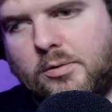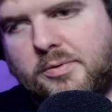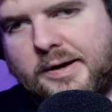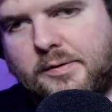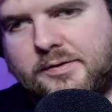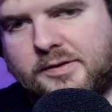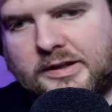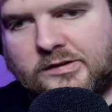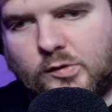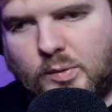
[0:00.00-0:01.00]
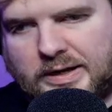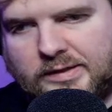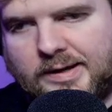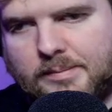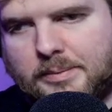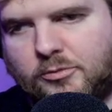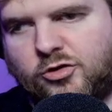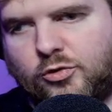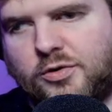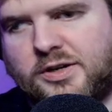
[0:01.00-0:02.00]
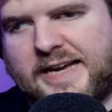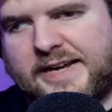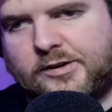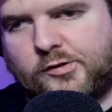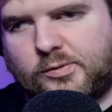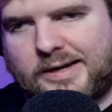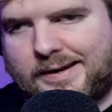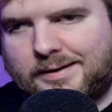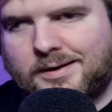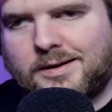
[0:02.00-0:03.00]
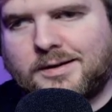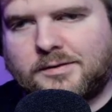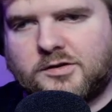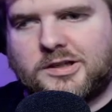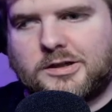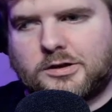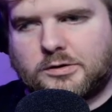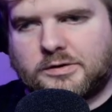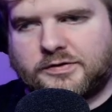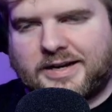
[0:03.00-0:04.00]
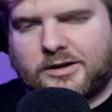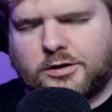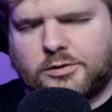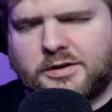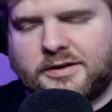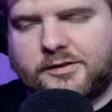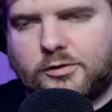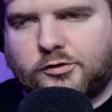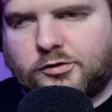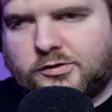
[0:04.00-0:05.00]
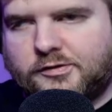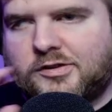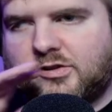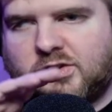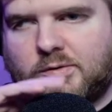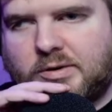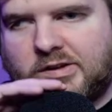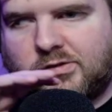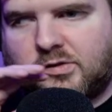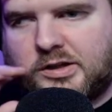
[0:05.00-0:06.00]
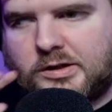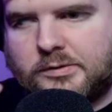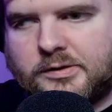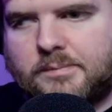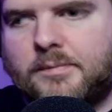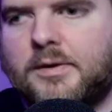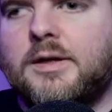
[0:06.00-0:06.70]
without needing to do anything, but I'm sure the headers will get encoded in all sorts of interesting ways to decode them.